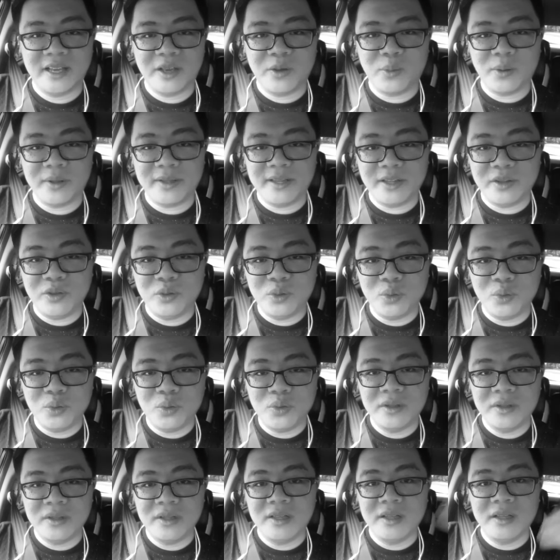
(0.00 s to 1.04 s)
what they
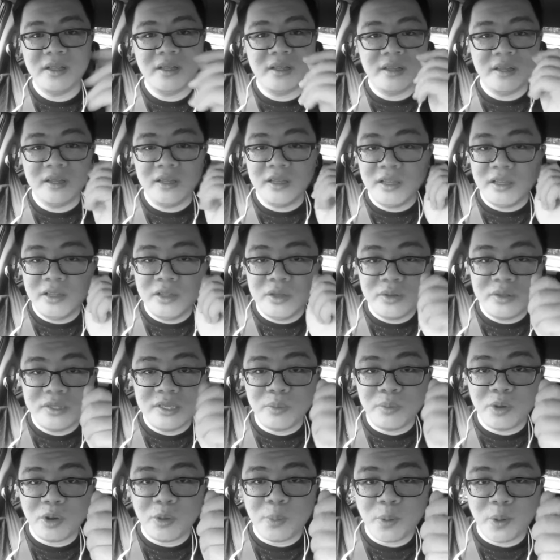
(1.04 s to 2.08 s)
do
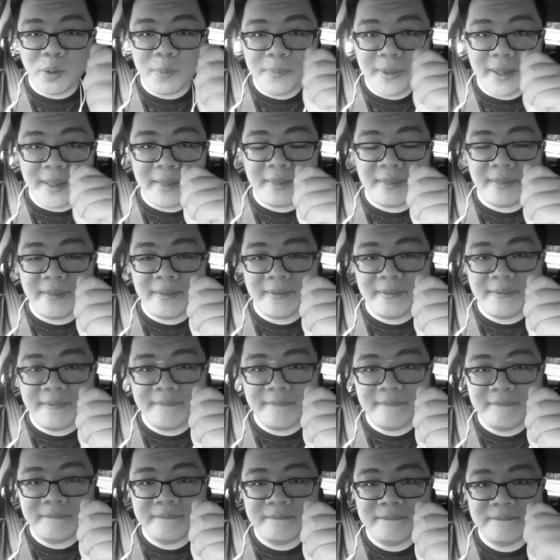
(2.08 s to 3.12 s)
using ballpoint pen.
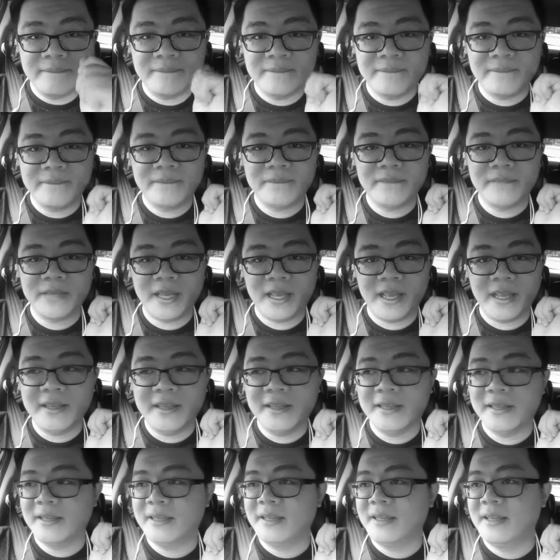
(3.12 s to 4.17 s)
Okay,
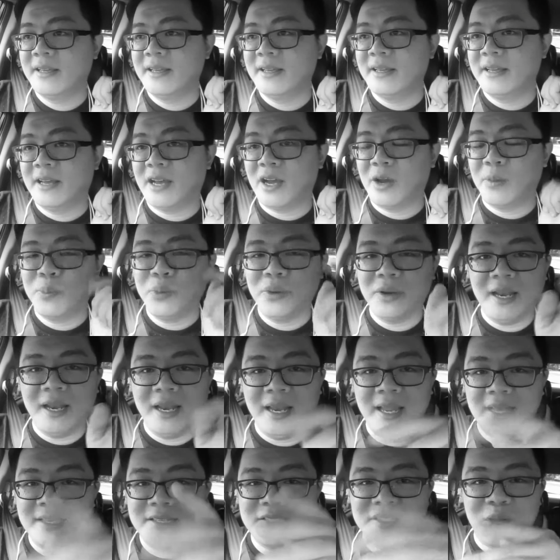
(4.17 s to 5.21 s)
I'll put a
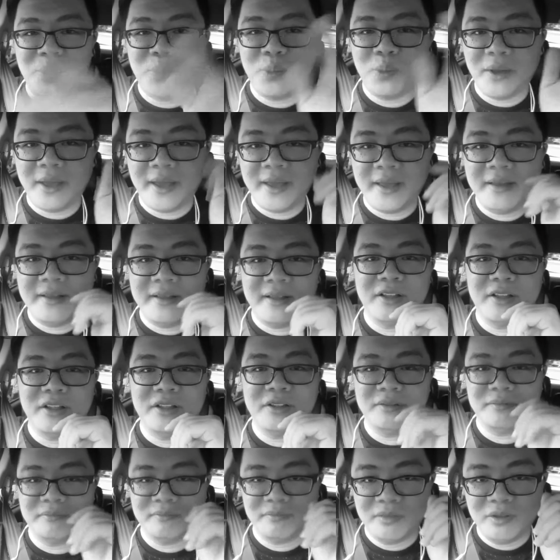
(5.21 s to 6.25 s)
link
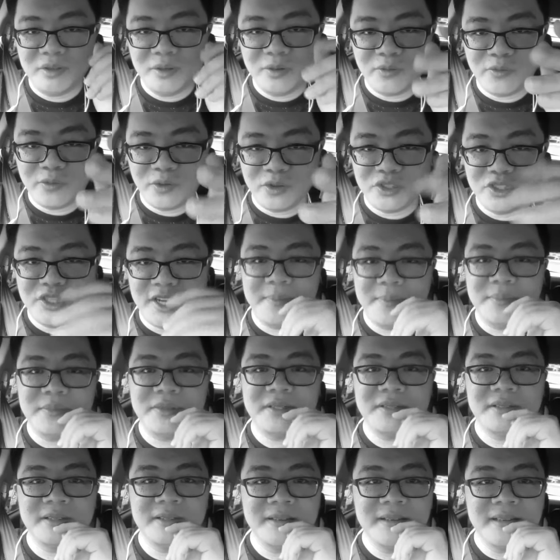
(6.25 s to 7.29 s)
somewhere. Look for
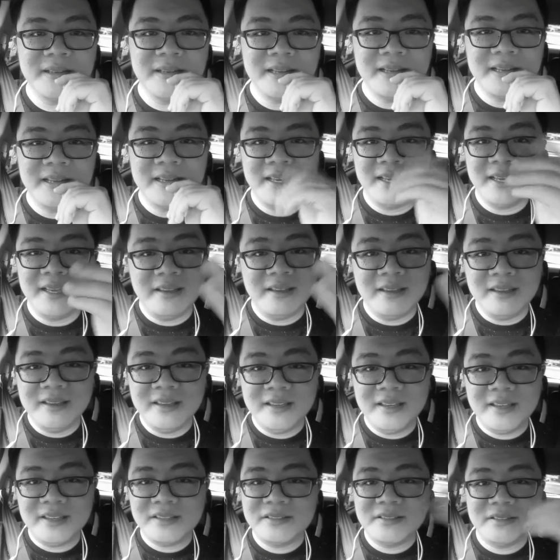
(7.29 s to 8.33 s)
James.
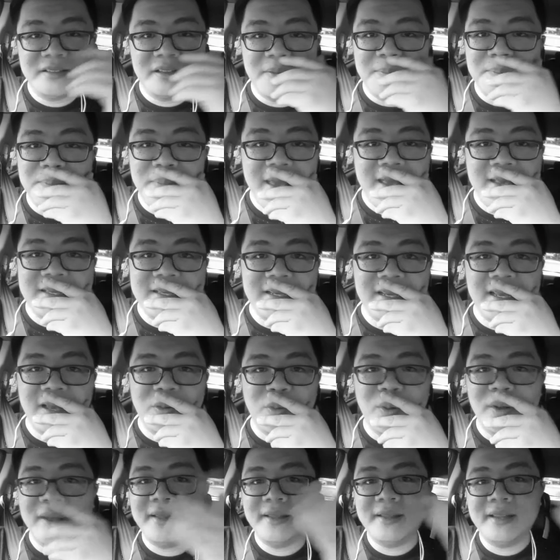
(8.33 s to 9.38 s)
He's amazing
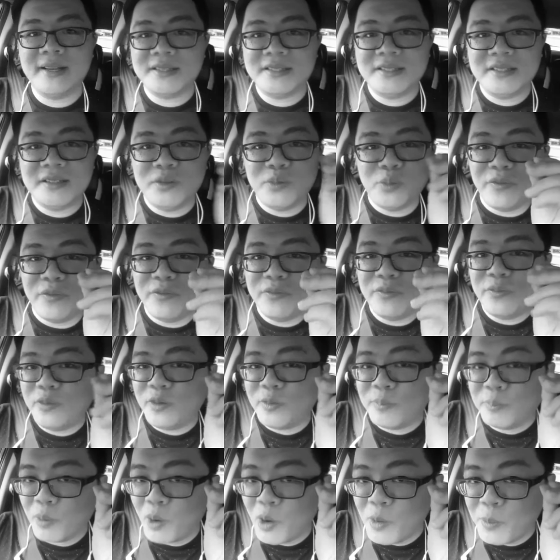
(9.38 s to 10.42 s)
at what he does
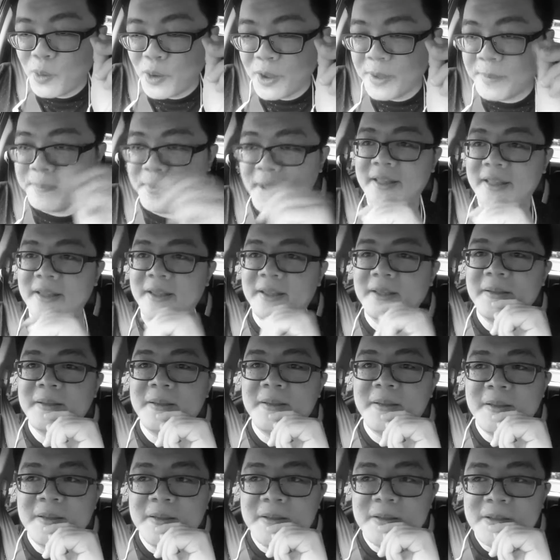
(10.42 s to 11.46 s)
with ballpoint pen.
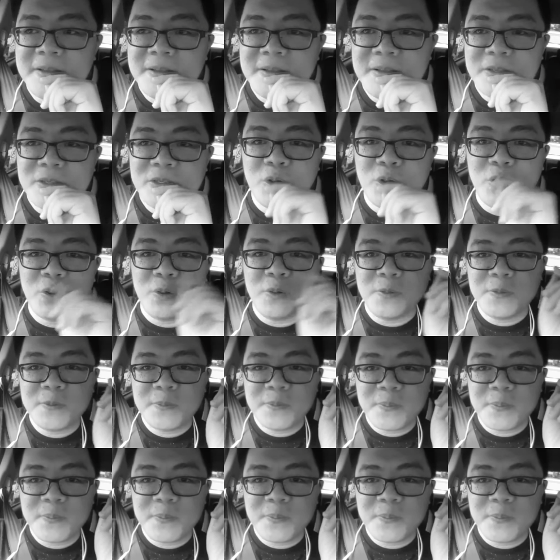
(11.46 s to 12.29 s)
So